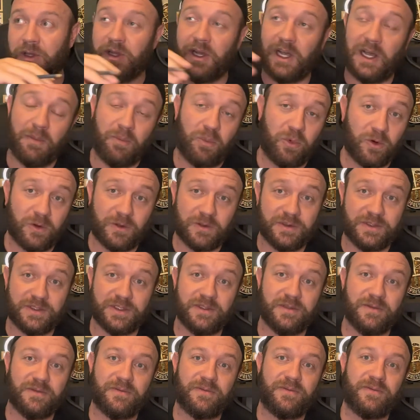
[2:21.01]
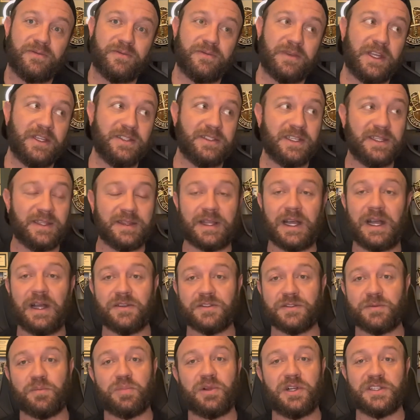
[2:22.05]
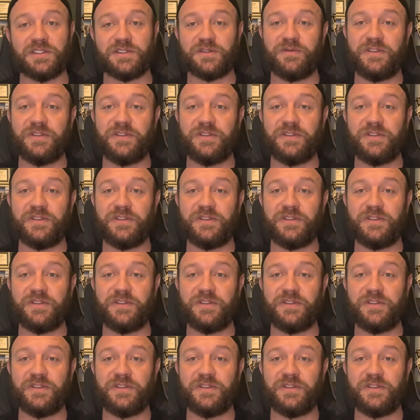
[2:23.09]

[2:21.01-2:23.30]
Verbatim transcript: upwards of 18,000 plus